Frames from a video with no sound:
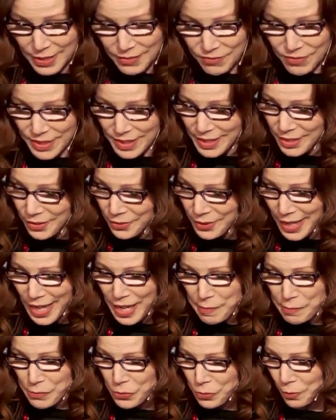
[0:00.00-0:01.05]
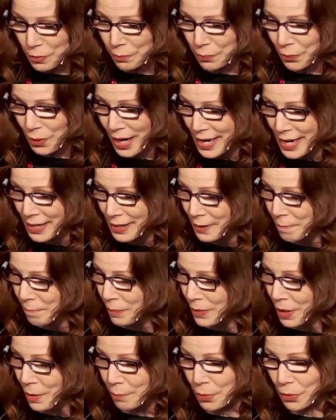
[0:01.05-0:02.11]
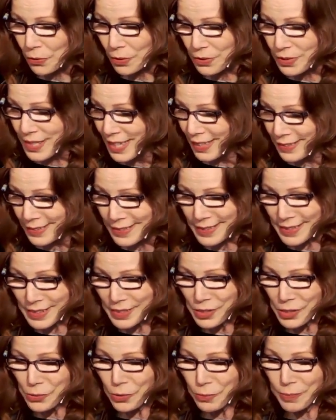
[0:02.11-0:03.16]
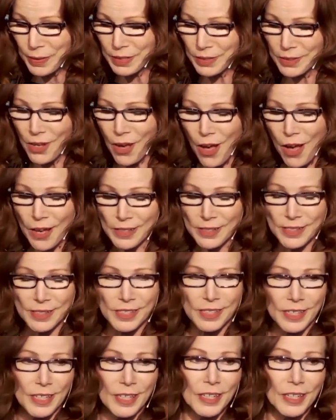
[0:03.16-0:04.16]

Video games will break, pearl necklaces will be lost,